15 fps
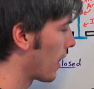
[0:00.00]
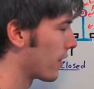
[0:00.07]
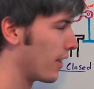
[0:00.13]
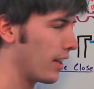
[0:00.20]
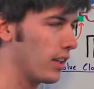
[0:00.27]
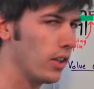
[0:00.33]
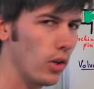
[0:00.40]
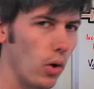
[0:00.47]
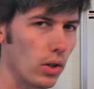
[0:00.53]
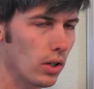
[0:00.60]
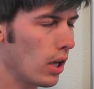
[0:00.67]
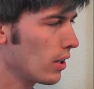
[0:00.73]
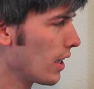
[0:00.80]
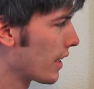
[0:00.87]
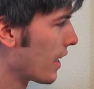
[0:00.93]
acting, you know, a
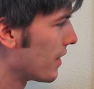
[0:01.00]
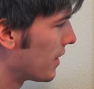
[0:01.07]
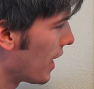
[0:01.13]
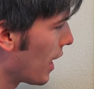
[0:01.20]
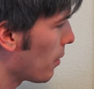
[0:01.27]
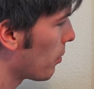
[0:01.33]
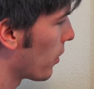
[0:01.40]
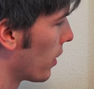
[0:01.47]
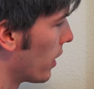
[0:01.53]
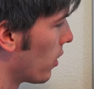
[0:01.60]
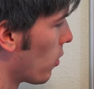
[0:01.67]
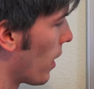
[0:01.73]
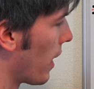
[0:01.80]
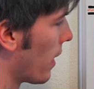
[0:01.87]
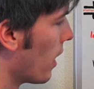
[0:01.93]
lot like a damper in a
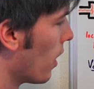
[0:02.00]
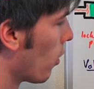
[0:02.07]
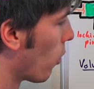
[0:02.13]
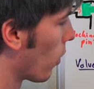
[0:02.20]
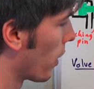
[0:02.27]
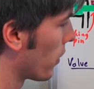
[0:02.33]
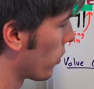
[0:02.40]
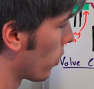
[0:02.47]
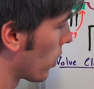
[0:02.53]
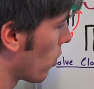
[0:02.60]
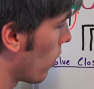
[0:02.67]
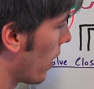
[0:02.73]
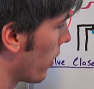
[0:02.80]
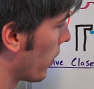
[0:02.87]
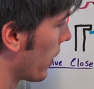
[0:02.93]
way where it's
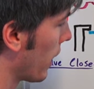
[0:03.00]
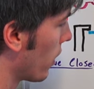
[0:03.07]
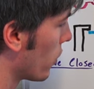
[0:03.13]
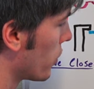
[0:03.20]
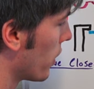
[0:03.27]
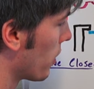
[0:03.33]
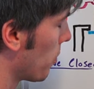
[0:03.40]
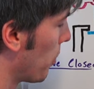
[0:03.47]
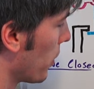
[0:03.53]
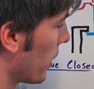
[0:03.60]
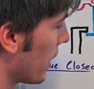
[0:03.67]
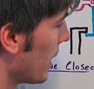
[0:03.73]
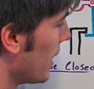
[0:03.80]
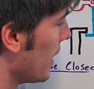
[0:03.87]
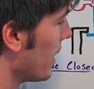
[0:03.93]
requiring energy. It's
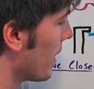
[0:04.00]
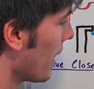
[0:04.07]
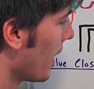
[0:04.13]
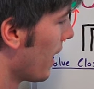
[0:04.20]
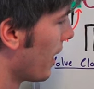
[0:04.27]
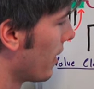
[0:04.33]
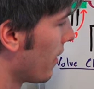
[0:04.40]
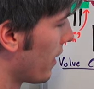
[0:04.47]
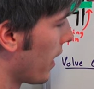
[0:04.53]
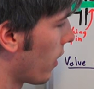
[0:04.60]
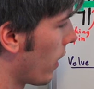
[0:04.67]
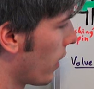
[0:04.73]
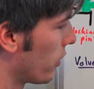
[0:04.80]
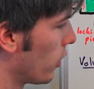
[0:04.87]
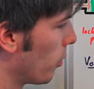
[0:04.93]
putting heat into the
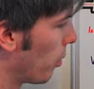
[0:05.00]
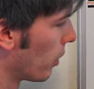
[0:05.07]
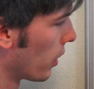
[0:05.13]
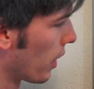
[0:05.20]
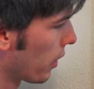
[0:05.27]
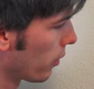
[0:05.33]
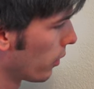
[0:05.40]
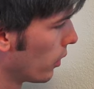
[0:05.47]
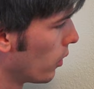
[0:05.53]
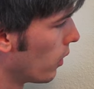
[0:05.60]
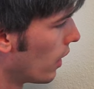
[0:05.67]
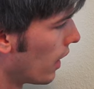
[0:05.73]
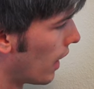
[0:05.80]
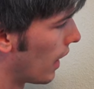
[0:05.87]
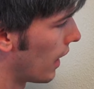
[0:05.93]
air as you pull it
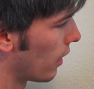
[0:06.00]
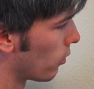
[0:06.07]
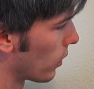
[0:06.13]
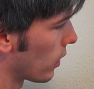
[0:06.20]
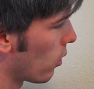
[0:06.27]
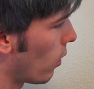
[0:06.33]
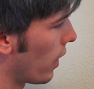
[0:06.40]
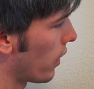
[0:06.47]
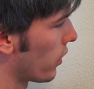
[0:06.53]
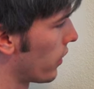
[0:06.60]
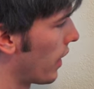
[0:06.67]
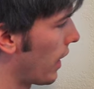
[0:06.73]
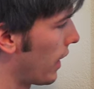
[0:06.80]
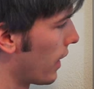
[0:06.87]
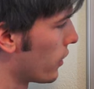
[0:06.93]
through, requires
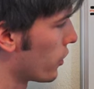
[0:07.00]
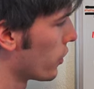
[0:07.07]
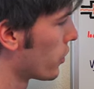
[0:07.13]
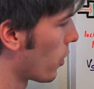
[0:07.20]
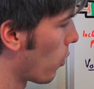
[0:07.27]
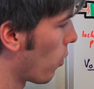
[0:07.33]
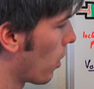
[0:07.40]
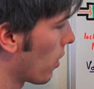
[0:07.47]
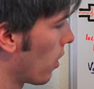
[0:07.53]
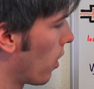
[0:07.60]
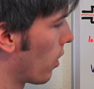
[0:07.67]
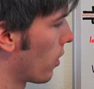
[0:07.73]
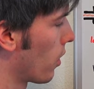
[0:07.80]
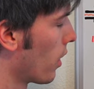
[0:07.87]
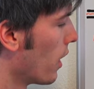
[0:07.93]
that engine to work
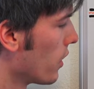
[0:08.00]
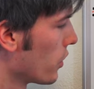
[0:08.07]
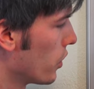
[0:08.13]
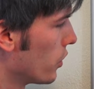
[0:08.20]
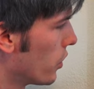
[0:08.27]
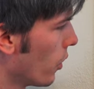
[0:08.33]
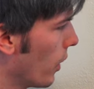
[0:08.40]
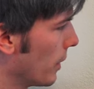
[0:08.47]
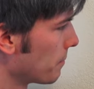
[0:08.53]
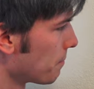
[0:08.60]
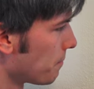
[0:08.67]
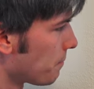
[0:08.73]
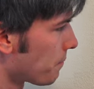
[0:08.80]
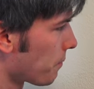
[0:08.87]
harder to do it.